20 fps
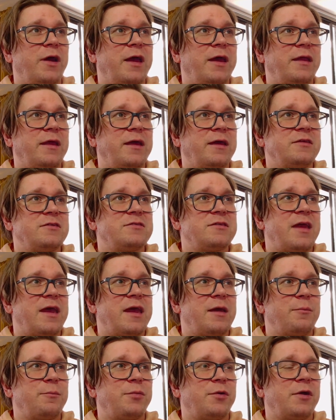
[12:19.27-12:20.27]
an
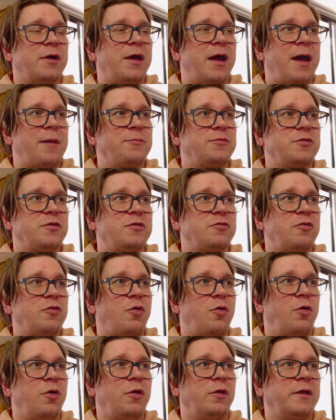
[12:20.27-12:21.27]
exam perhaps is an
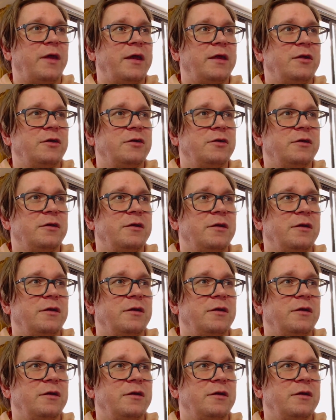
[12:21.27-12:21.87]
all-nighter.